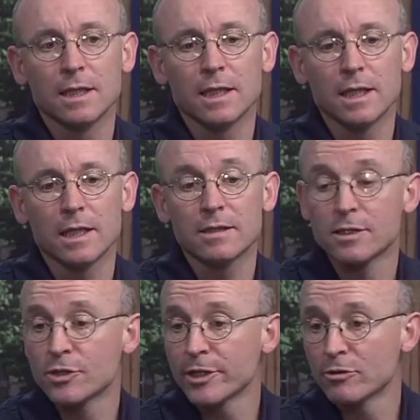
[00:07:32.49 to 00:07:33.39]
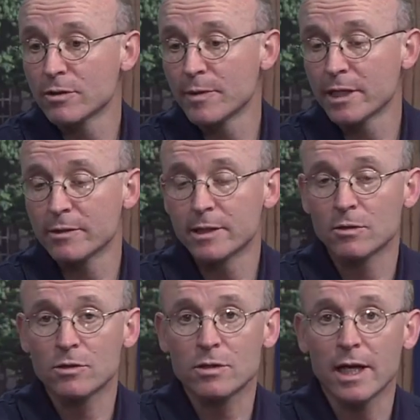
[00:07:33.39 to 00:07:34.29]
uh it's a 300 meter
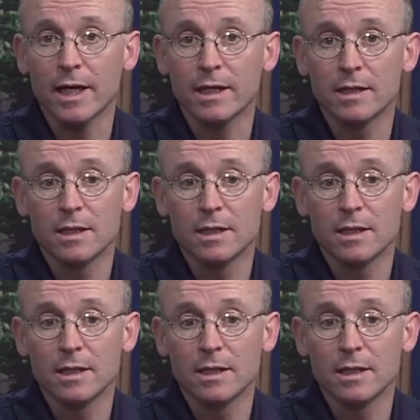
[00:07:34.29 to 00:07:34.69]
indoor track.